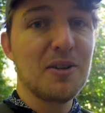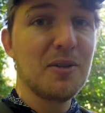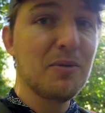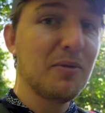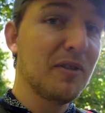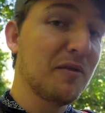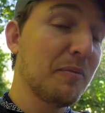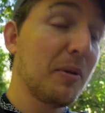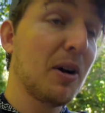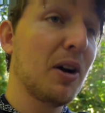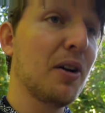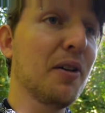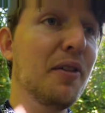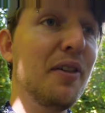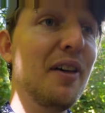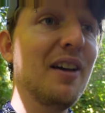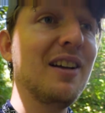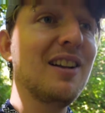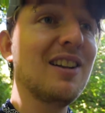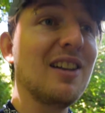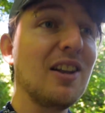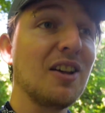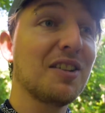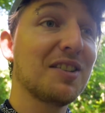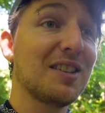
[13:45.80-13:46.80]
we've both
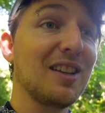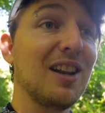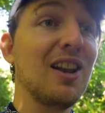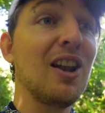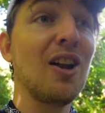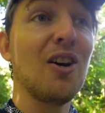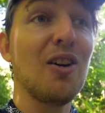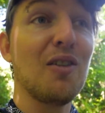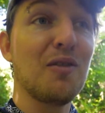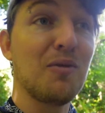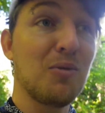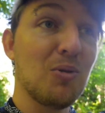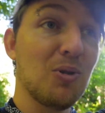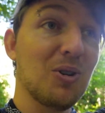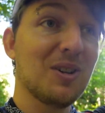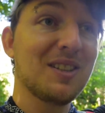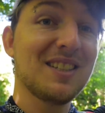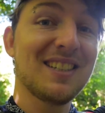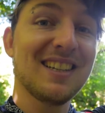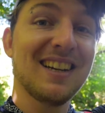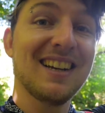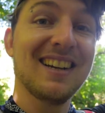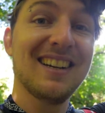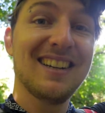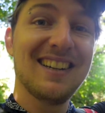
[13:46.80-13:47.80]
lost a lot of
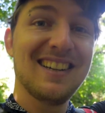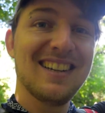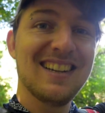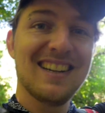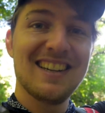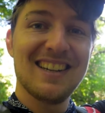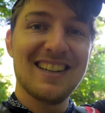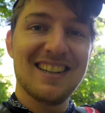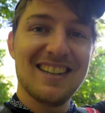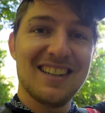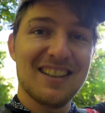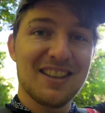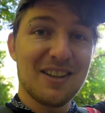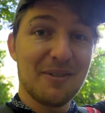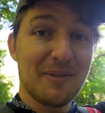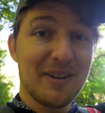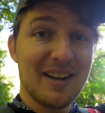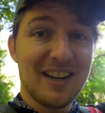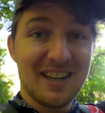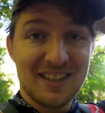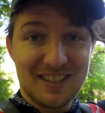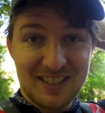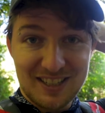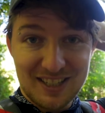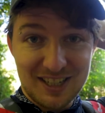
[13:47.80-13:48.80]
water that we
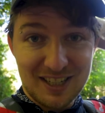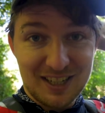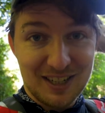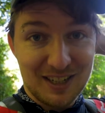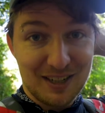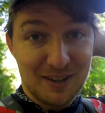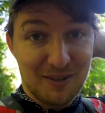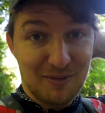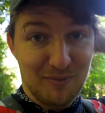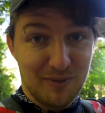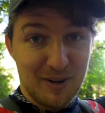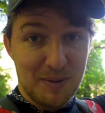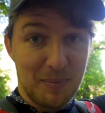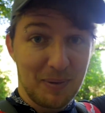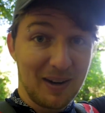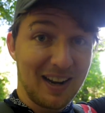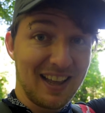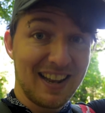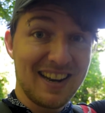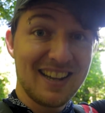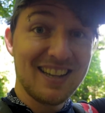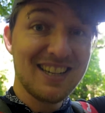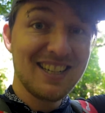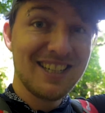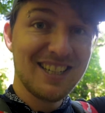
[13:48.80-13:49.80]
needed to
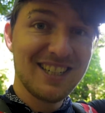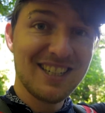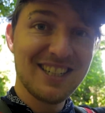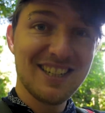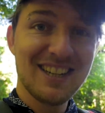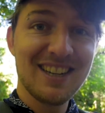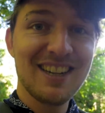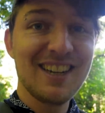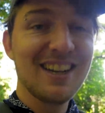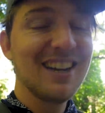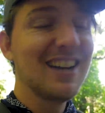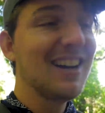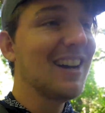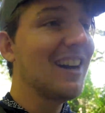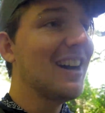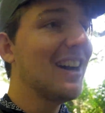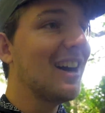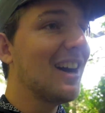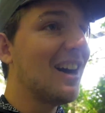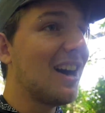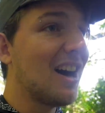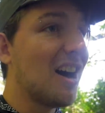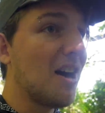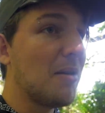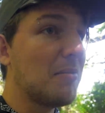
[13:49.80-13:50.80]
replenish,
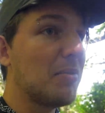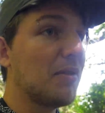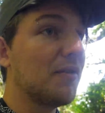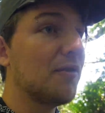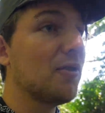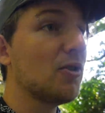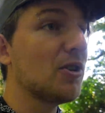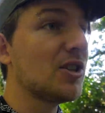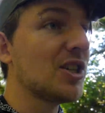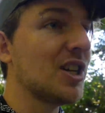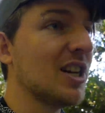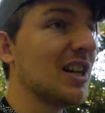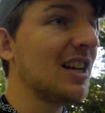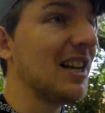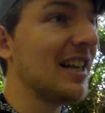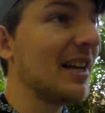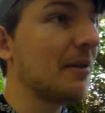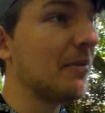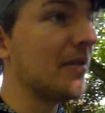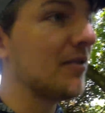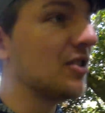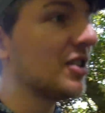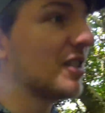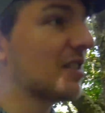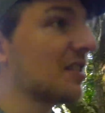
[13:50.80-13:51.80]
but fortunately
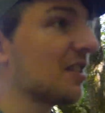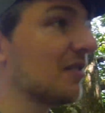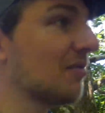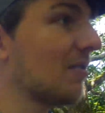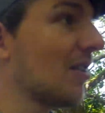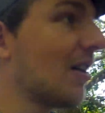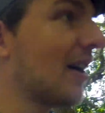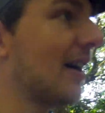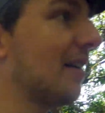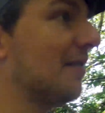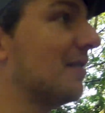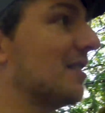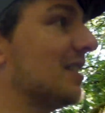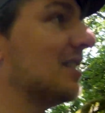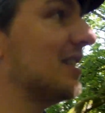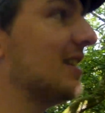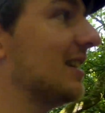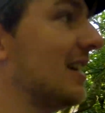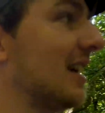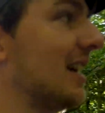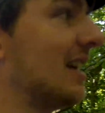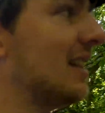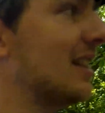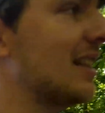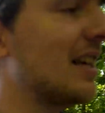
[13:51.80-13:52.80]
we've just arrived
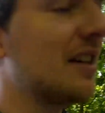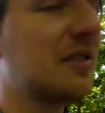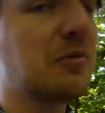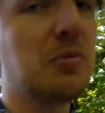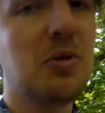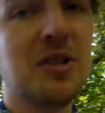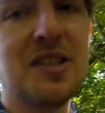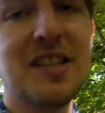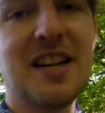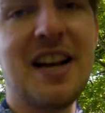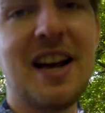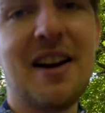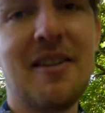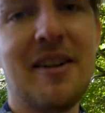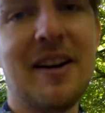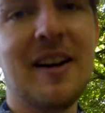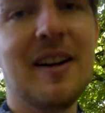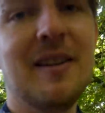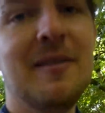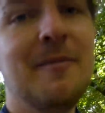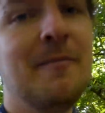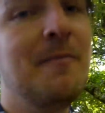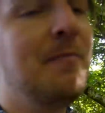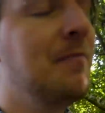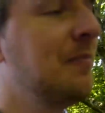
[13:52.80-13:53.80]
in this wooded area
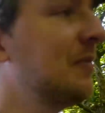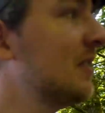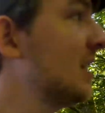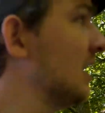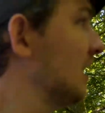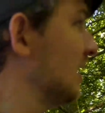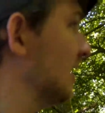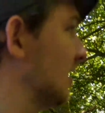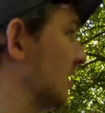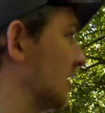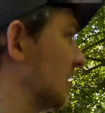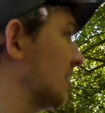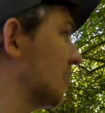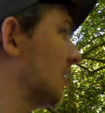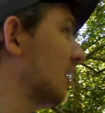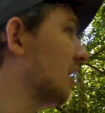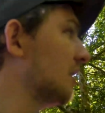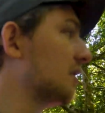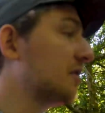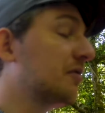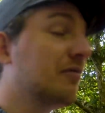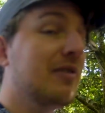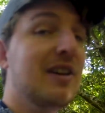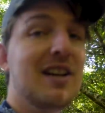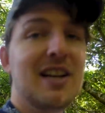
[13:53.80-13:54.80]

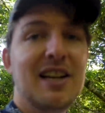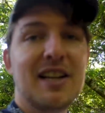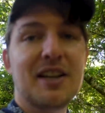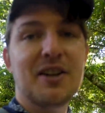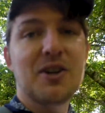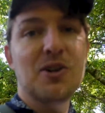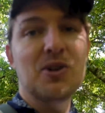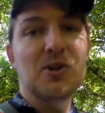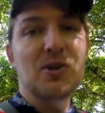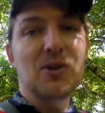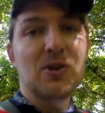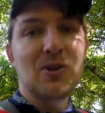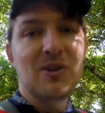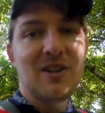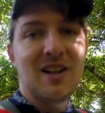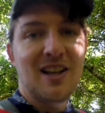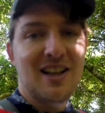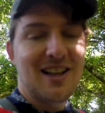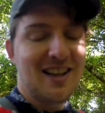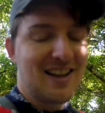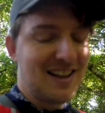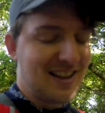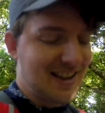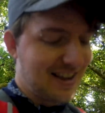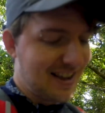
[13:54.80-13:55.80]
that's really cool,
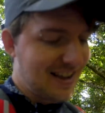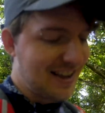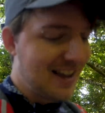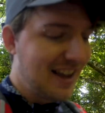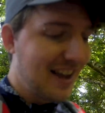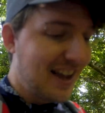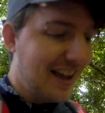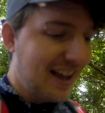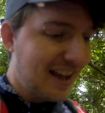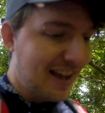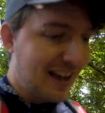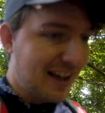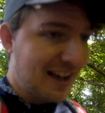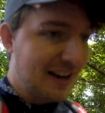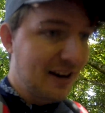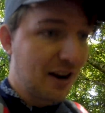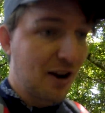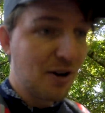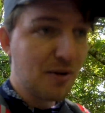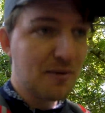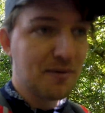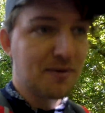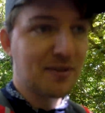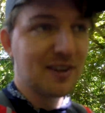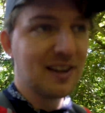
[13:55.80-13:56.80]
and
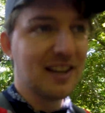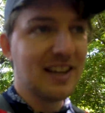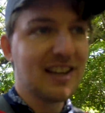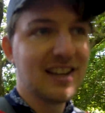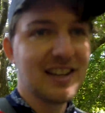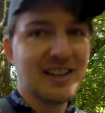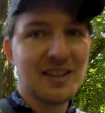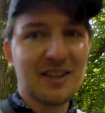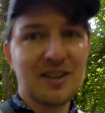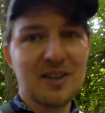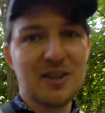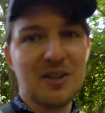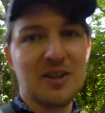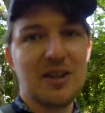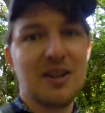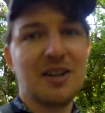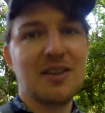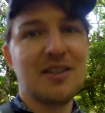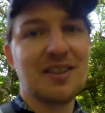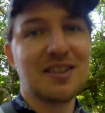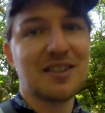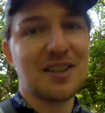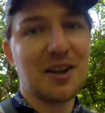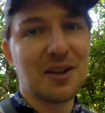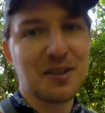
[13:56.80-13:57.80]
hopefully
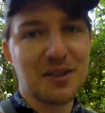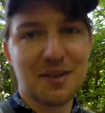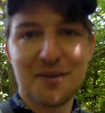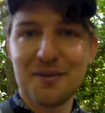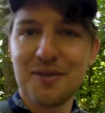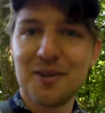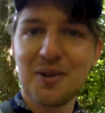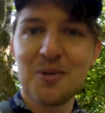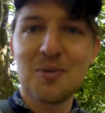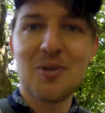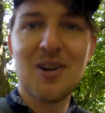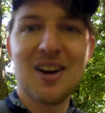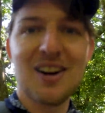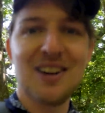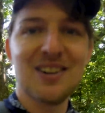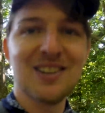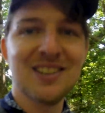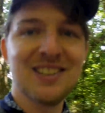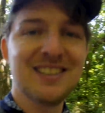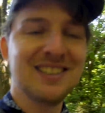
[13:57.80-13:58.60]
this goes on for a while.